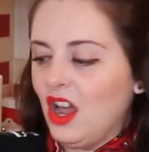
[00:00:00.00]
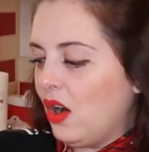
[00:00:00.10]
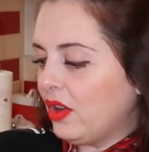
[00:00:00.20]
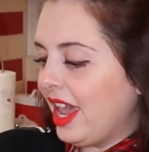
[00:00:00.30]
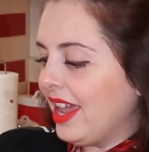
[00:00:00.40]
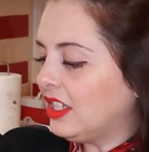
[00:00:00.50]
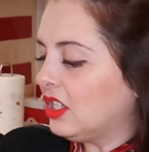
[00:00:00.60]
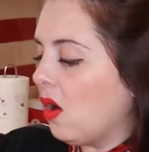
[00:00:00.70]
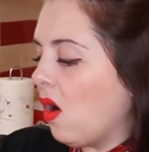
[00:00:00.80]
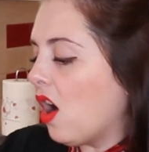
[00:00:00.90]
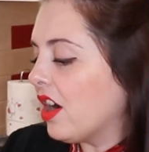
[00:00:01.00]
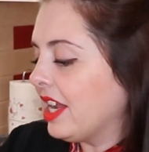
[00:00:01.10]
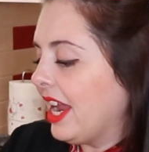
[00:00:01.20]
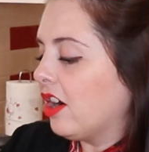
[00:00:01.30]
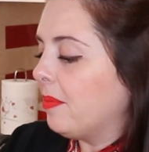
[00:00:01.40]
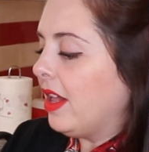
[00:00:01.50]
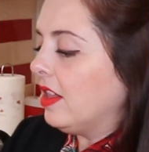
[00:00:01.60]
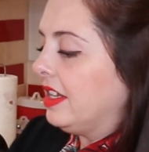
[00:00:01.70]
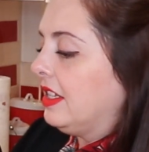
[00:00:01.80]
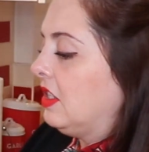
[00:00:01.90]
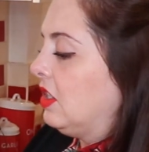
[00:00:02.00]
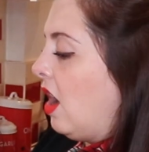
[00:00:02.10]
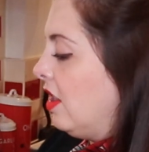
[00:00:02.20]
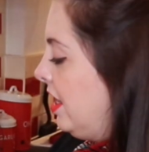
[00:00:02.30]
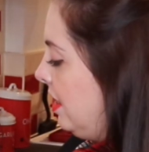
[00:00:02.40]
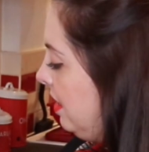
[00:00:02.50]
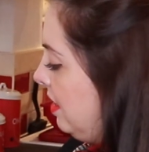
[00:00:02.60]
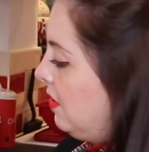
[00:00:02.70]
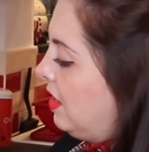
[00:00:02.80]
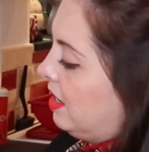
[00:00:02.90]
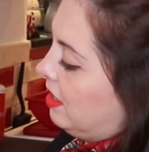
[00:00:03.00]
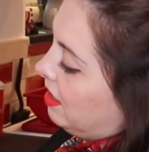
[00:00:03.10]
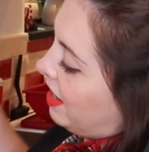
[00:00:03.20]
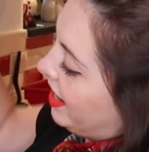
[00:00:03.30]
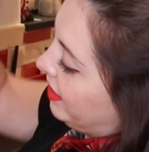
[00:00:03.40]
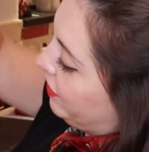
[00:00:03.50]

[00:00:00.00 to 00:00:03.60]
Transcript: Okay, so our caramel is solid. You can kind